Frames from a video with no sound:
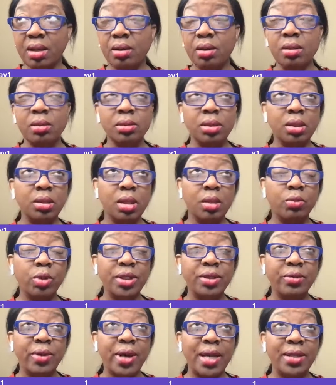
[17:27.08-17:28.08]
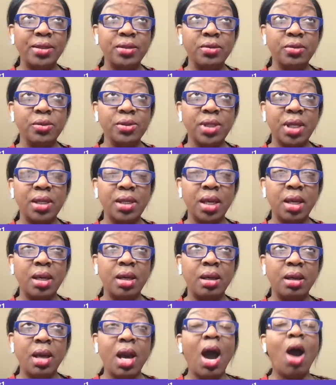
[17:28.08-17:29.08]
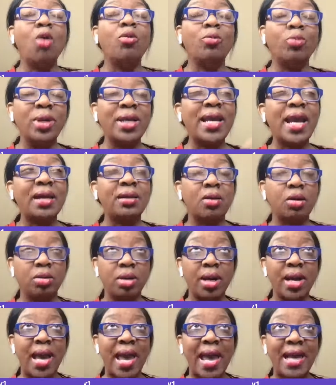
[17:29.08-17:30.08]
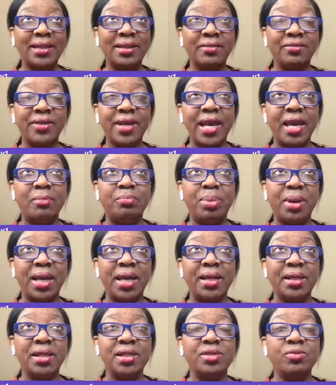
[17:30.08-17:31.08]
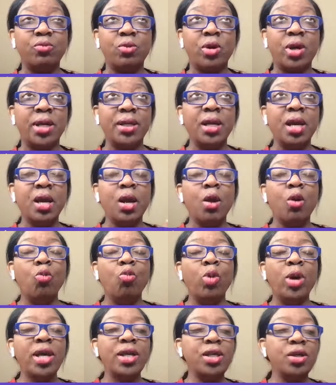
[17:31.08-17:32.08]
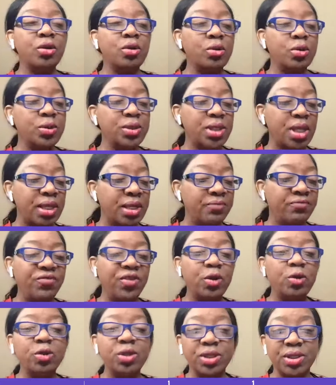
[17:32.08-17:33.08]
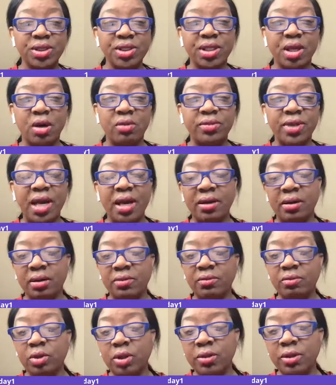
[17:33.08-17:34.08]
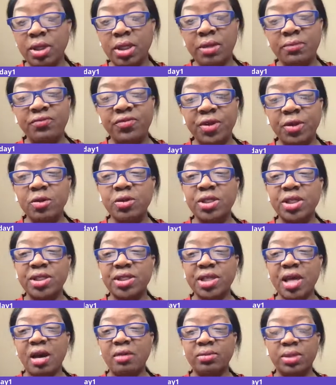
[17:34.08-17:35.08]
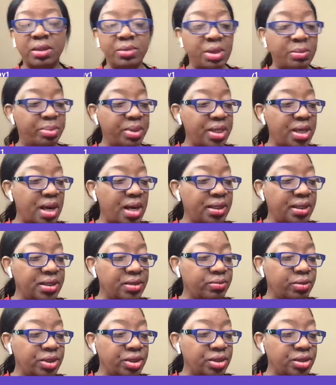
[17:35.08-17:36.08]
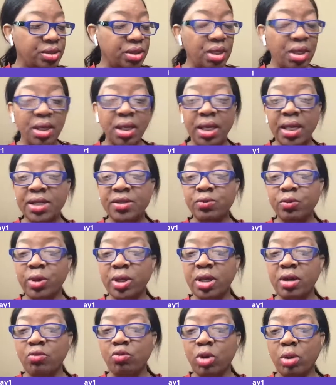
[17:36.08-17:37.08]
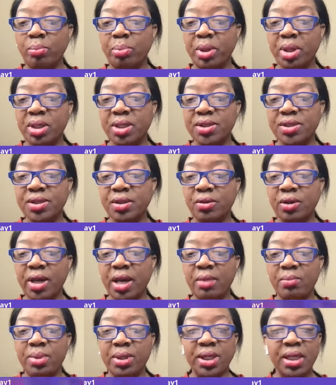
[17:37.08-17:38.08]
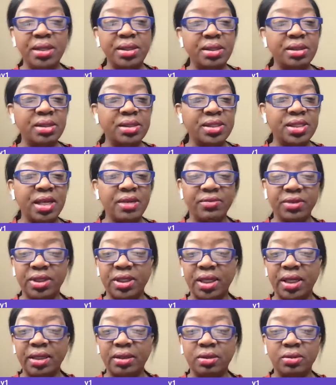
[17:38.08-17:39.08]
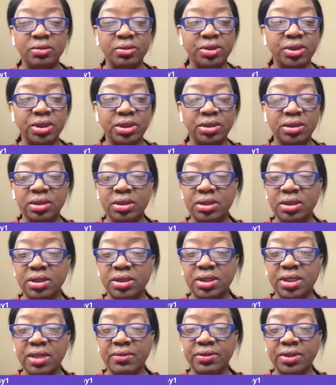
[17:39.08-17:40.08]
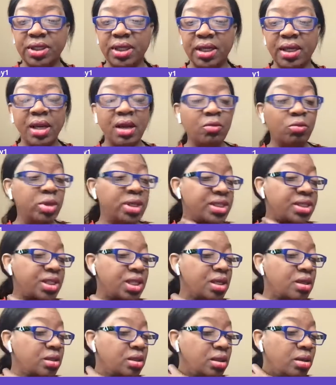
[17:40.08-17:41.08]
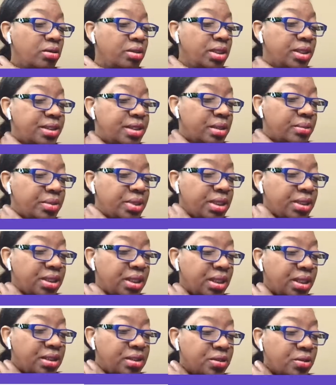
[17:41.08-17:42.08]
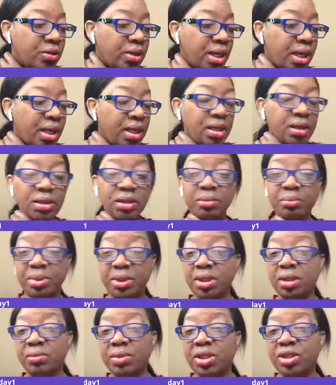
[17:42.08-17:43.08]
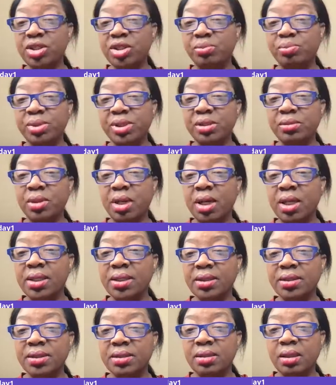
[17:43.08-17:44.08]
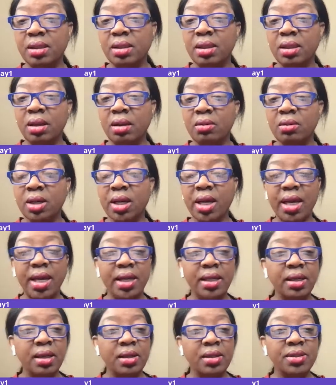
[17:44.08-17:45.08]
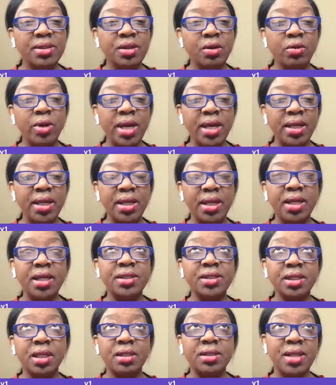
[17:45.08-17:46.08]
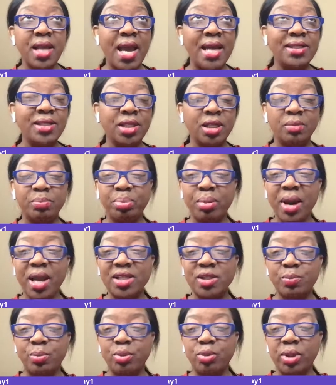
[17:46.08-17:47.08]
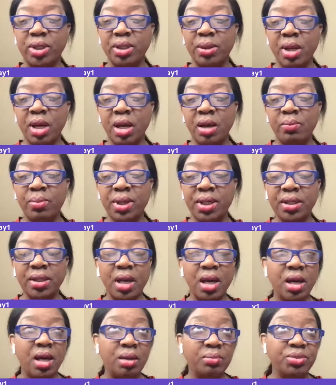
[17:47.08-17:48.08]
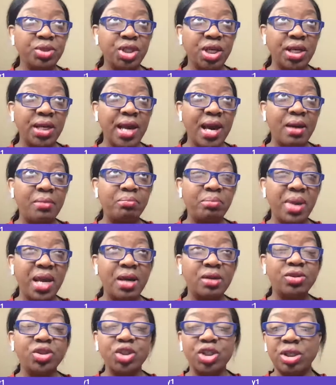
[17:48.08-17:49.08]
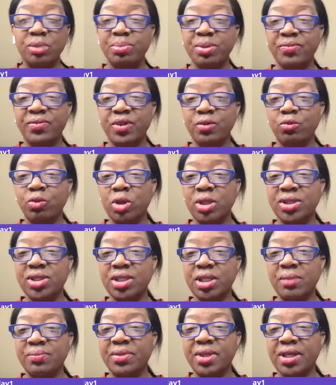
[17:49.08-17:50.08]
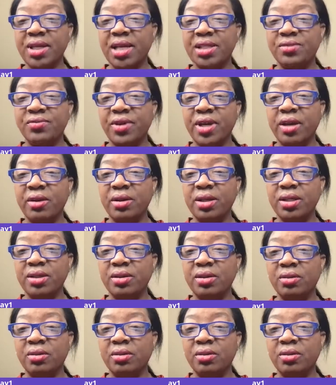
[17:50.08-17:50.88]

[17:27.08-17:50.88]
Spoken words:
oh Lord, what do I use? We got Active Campaign is one. We use Infusionsoft. Now, Infusionsoft, let me be honest with you, it's real robust, okay, but it does everything. Oh Jesus, it does everything. We still learning some of the things, okay. Let me just be honest, okay. So it is a nice little price point. But check out MailChimp if you want something that's very,